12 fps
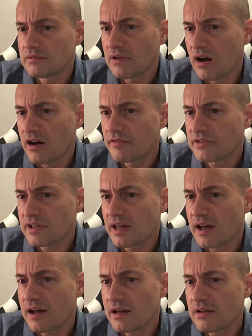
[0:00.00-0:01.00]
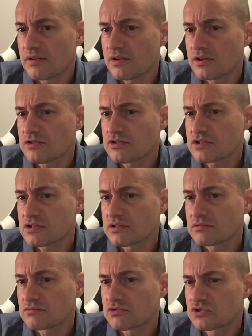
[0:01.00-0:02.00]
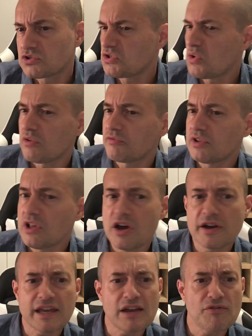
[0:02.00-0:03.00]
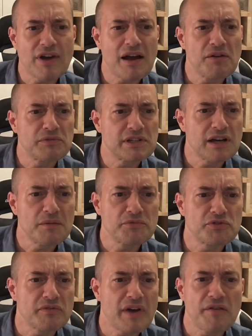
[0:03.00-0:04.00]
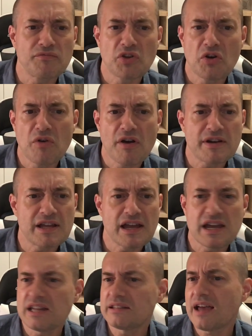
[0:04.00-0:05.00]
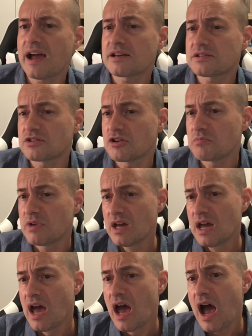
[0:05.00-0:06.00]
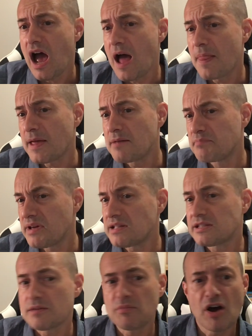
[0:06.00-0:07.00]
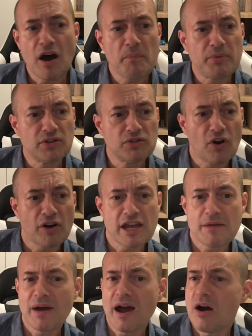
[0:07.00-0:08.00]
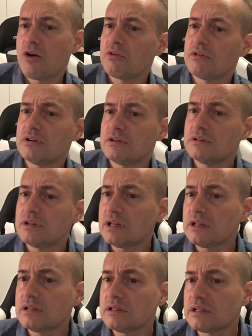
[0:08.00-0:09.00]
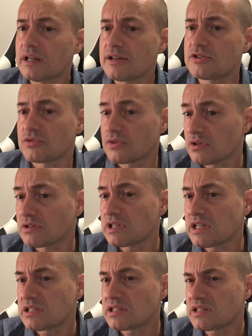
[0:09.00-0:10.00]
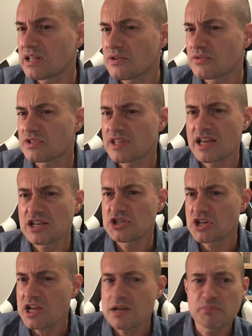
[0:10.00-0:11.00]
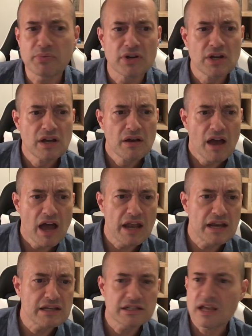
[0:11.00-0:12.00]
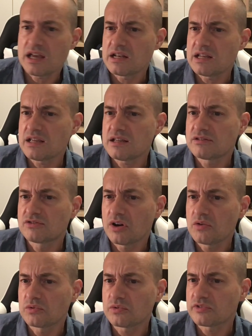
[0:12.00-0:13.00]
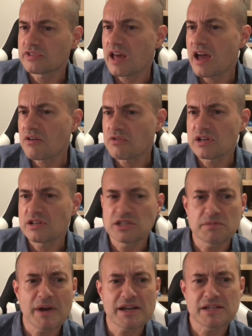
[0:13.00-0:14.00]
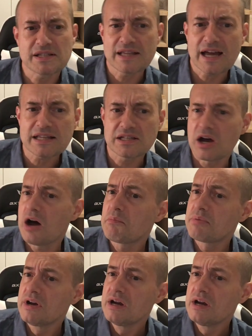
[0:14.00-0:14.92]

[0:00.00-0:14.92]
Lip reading: After that, that's sort of lurking around. He comes sort of out of nowhere and he attacks them, and they beat him up and knock him out. And then later on, he steals their jeep, and he totals that, or he smashes that up,